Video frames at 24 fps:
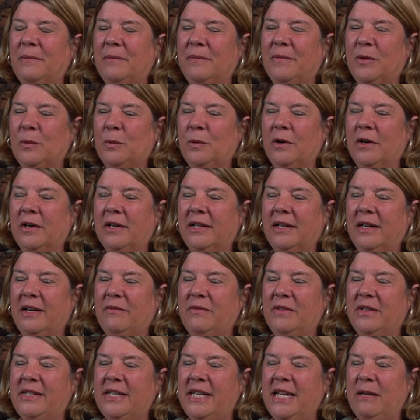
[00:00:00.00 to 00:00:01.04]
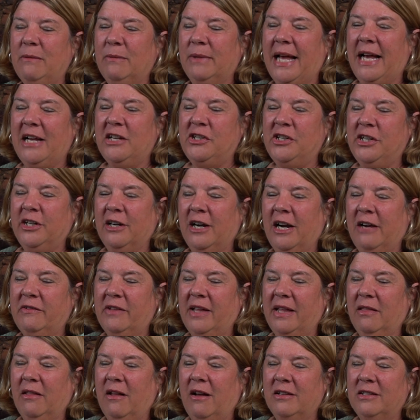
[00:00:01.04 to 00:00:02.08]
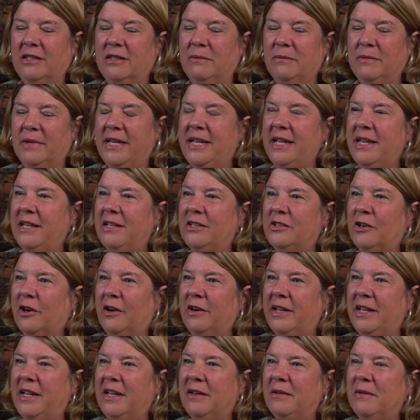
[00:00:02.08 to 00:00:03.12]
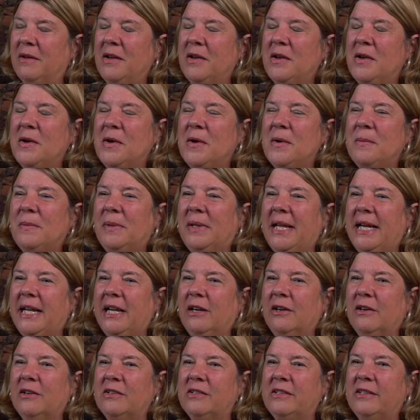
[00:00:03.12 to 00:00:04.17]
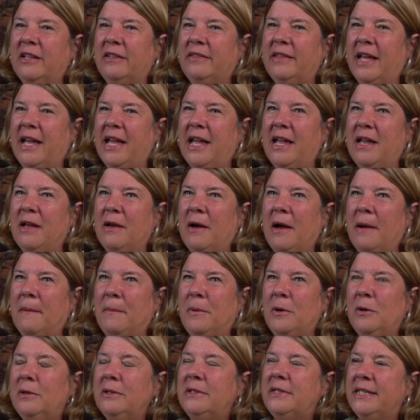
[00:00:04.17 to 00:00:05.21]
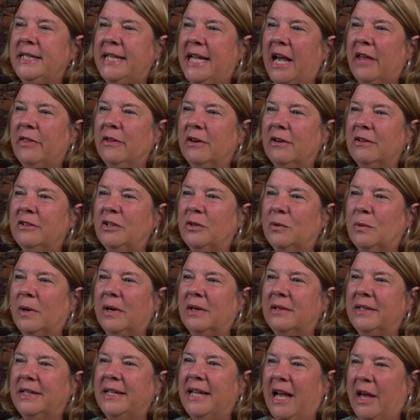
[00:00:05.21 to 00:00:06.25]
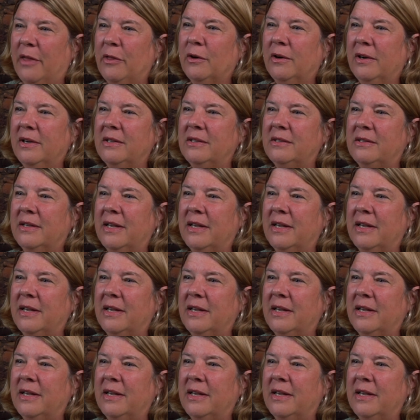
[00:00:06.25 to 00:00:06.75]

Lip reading: the work of the team last year after they lost some key starting players that they pulled together to work together as